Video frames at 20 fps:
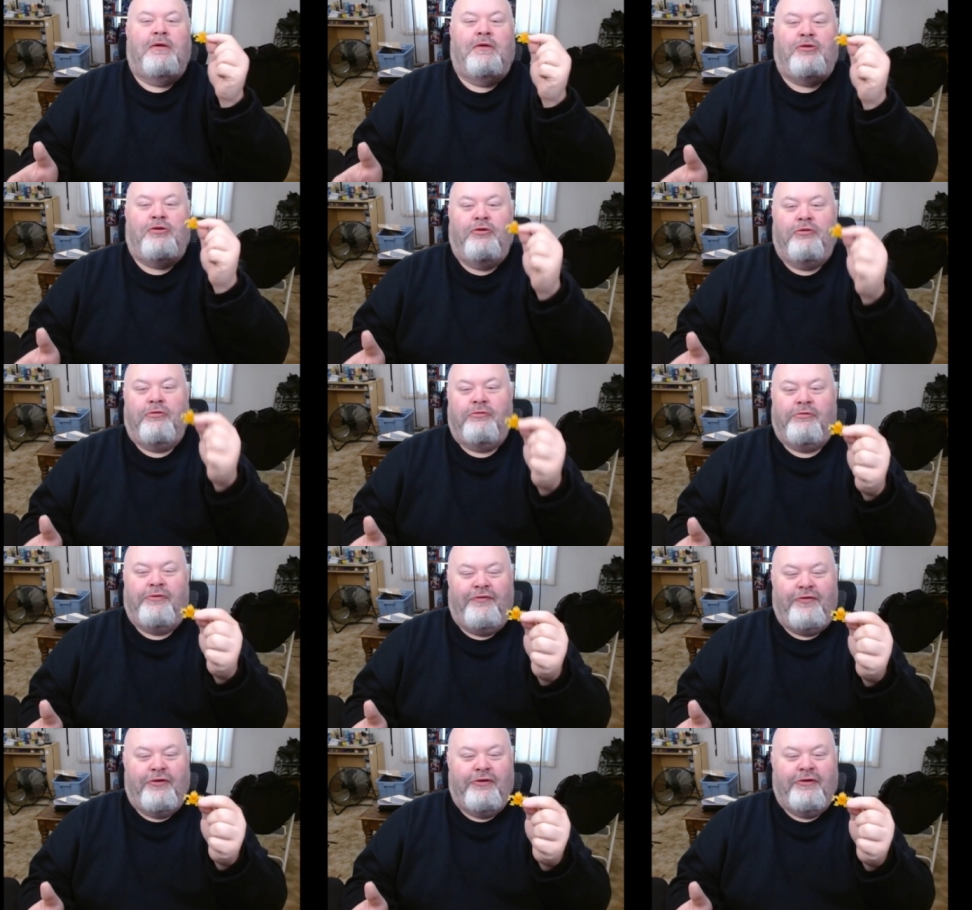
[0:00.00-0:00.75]
do a
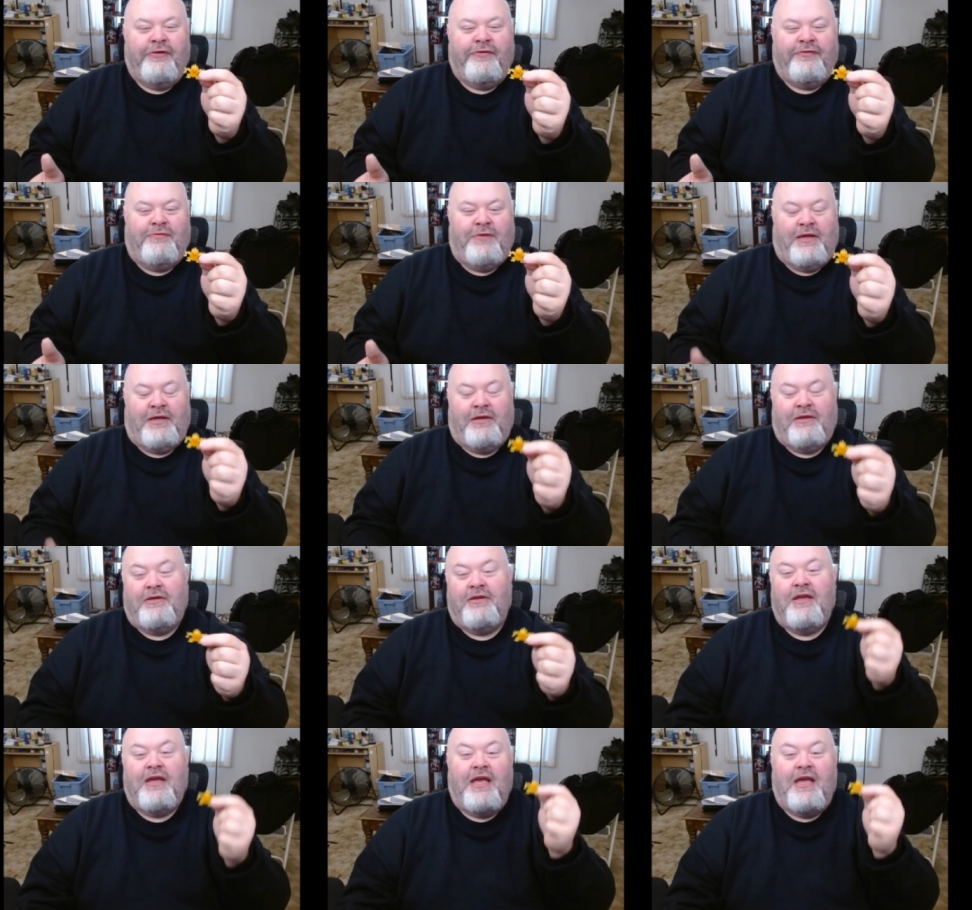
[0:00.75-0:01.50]
review of me.
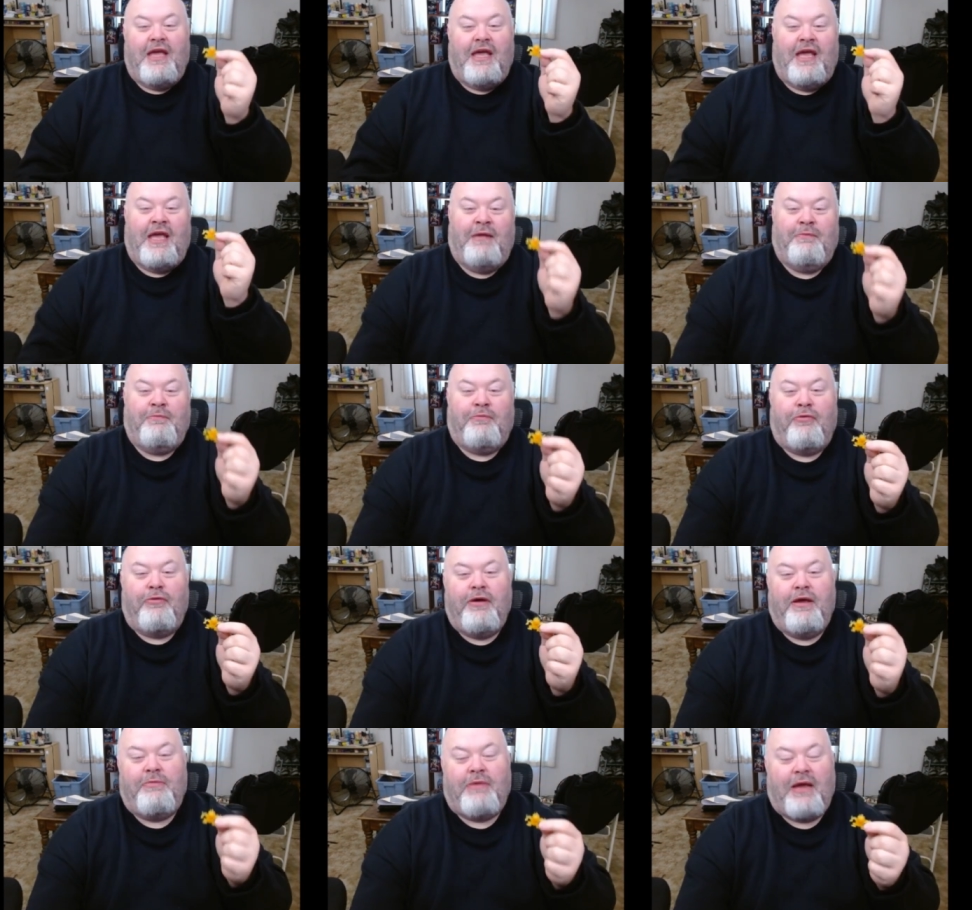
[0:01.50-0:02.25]
And
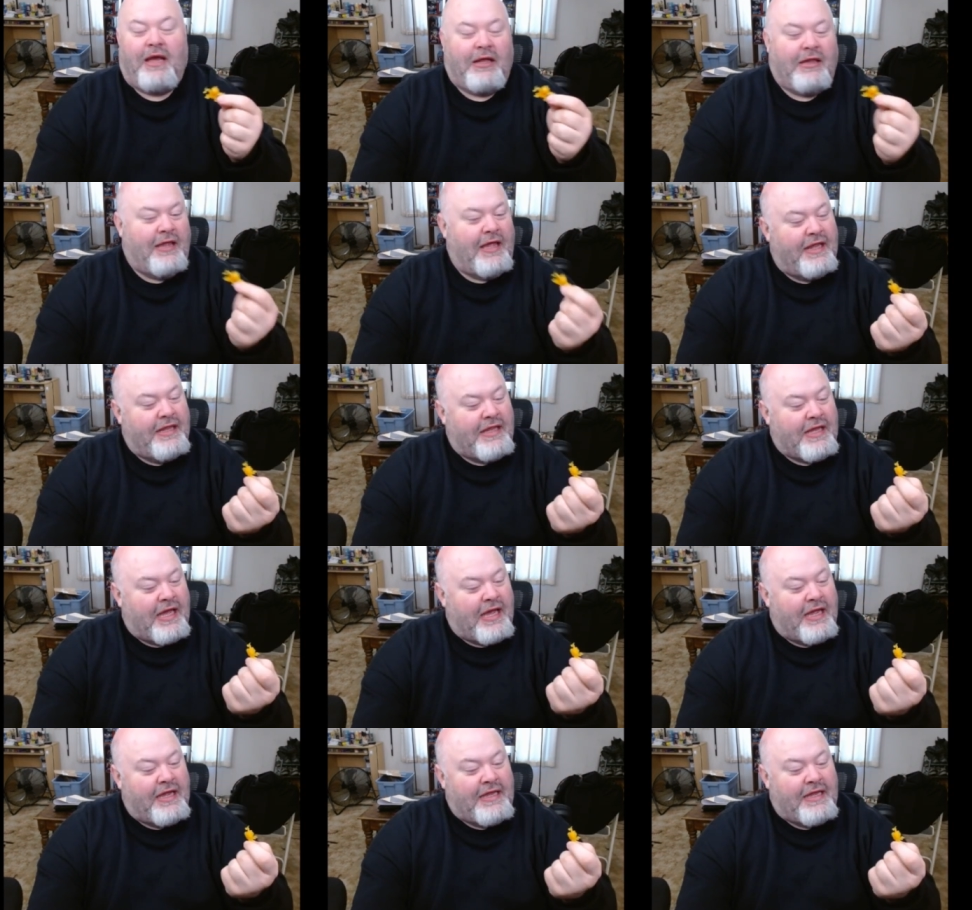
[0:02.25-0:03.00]
boy, am I glad
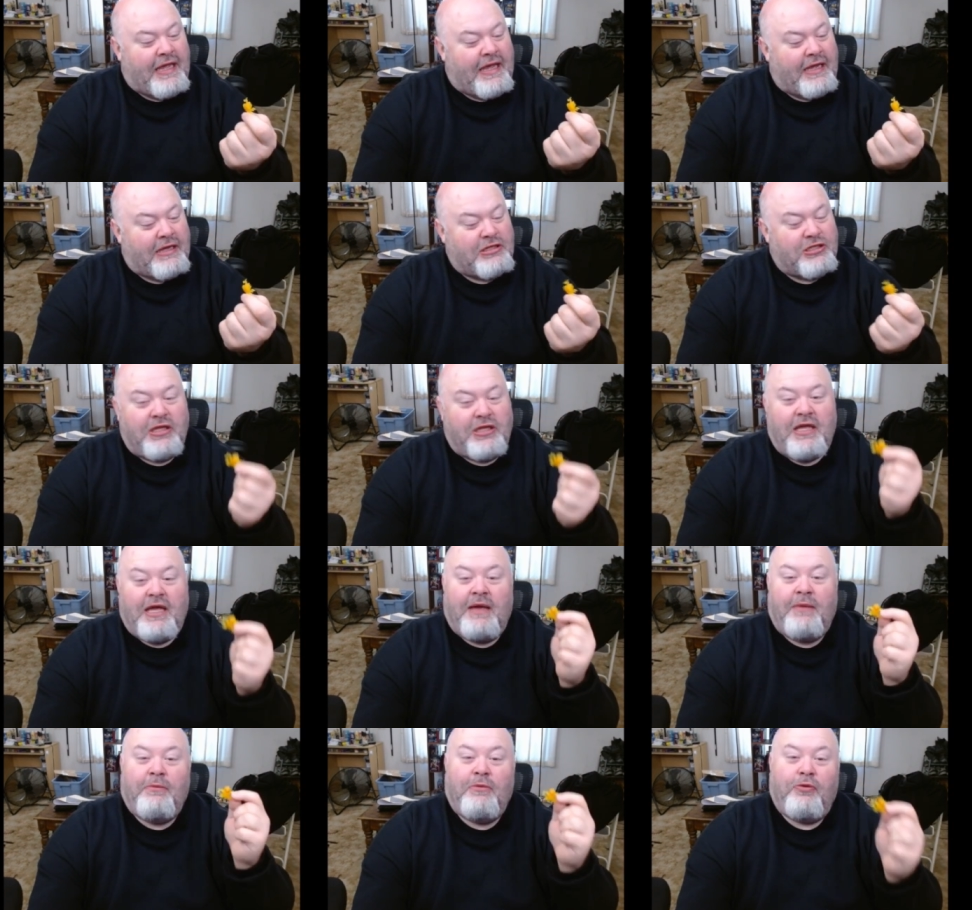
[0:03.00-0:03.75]
that I
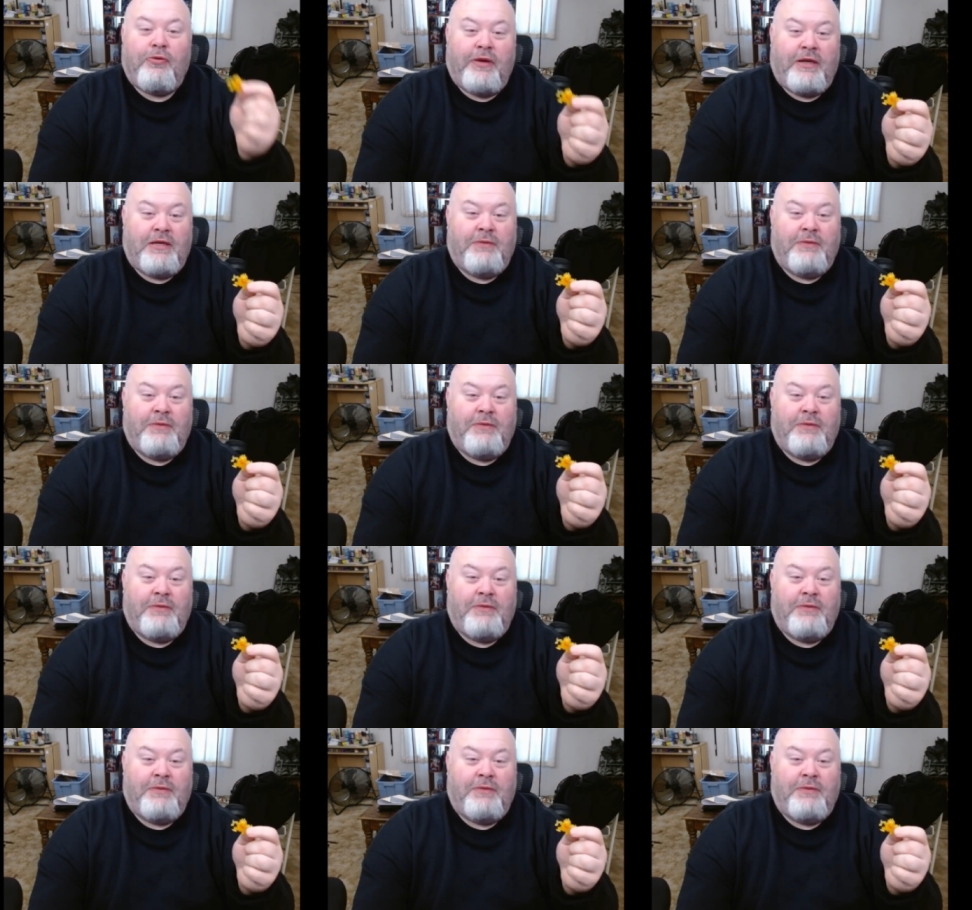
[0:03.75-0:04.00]
actually am going